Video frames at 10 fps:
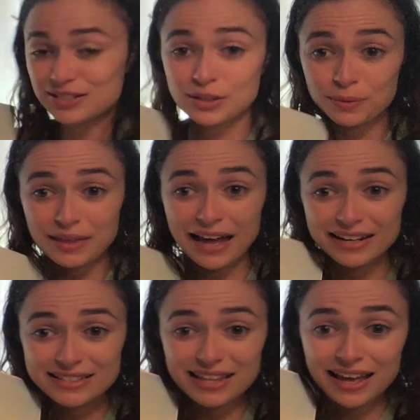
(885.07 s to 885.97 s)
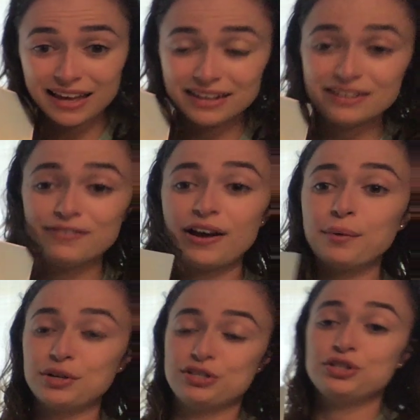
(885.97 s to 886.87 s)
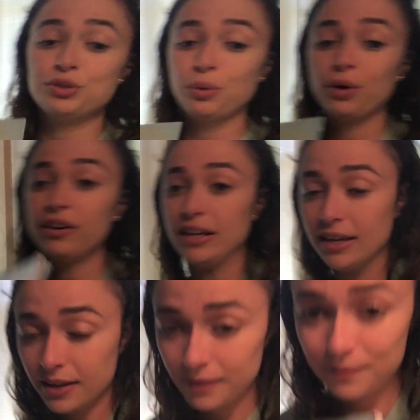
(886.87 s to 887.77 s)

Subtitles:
So that is the end of our story.